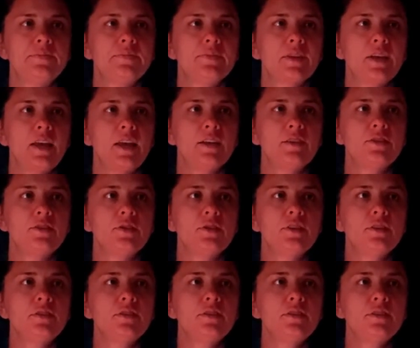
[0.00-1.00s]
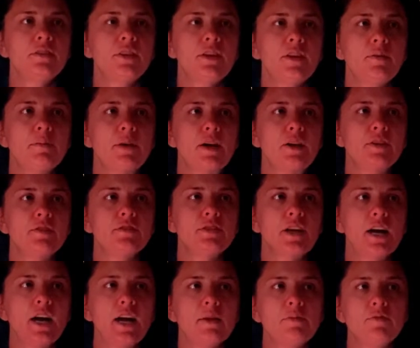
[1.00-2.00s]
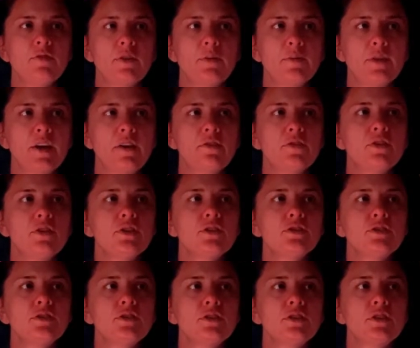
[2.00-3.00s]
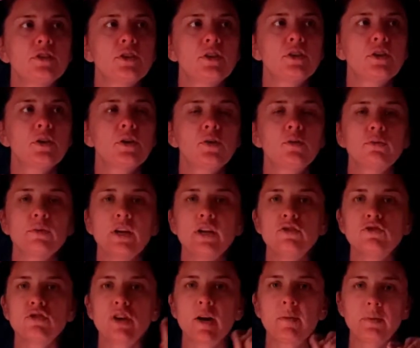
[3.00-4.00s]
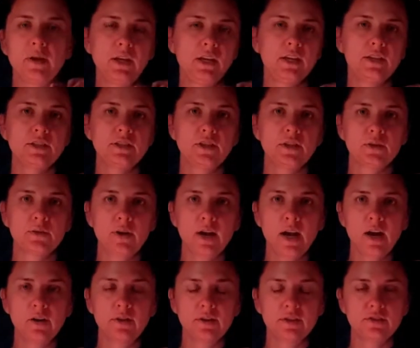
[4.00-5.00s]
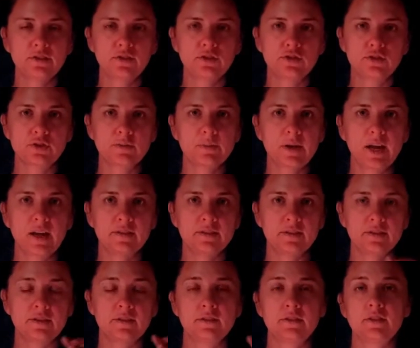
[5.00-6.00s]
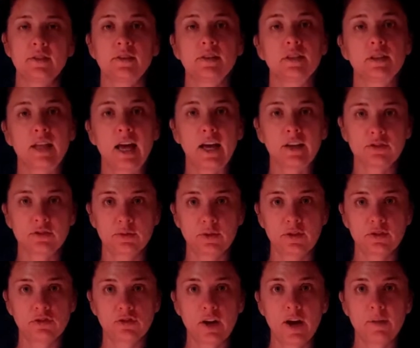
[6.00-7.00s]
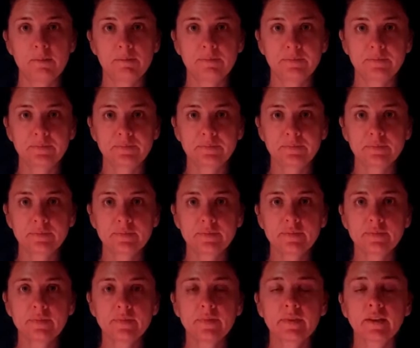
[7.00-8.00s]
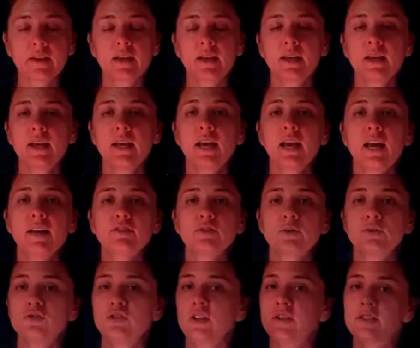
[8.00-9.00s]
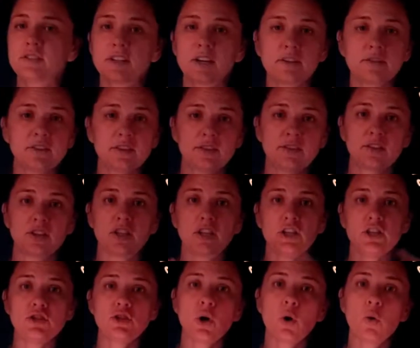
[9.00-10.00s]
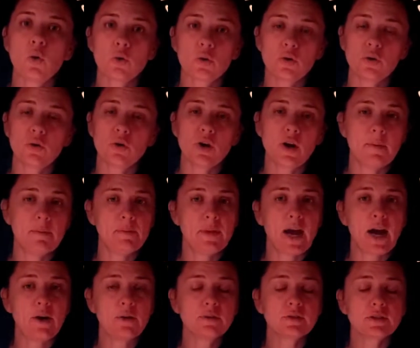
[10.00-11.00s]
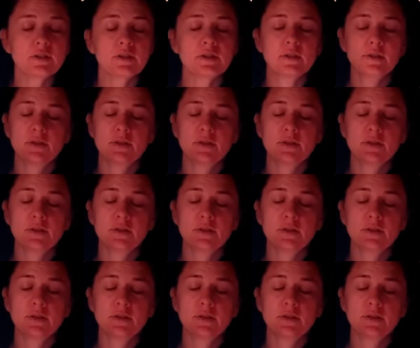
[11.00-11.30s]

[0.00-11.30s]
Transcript: Okay, so this is the amount of time from that first raindrop hitting the ground as the storm passes to the last raindrop. So it just tells us the total amount.